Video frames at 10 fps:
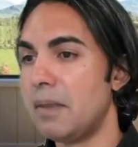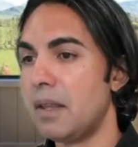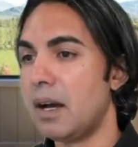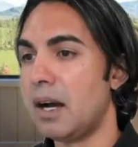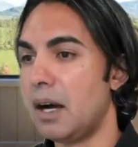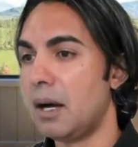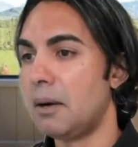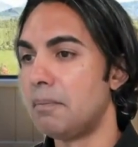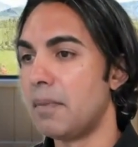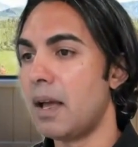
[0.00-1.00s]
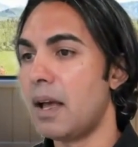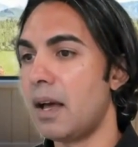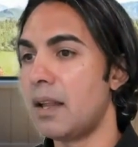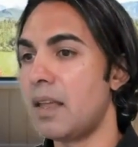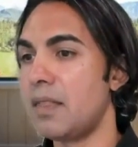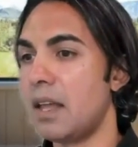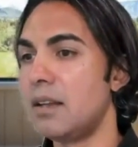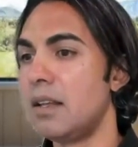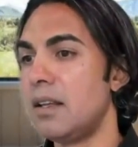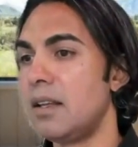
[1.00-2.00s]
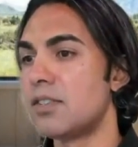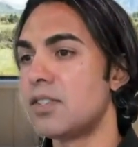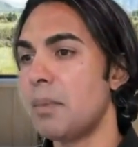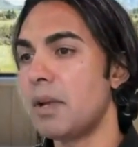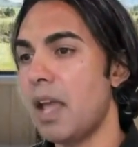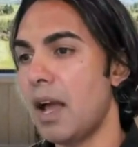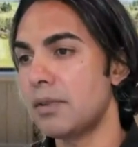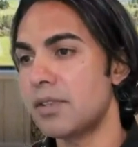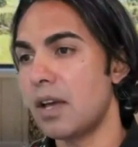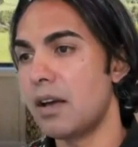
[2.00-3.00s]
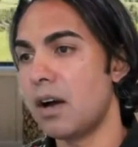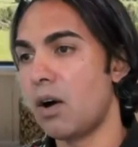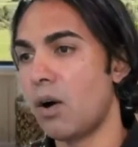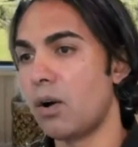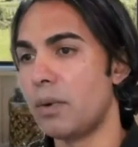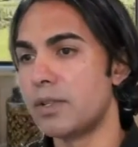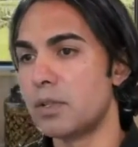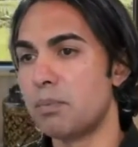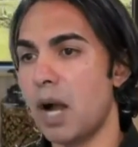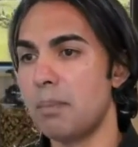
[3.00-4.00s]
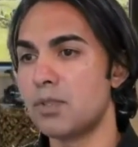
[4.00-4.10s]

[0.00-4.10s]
And then Sub-accounts are always a problem.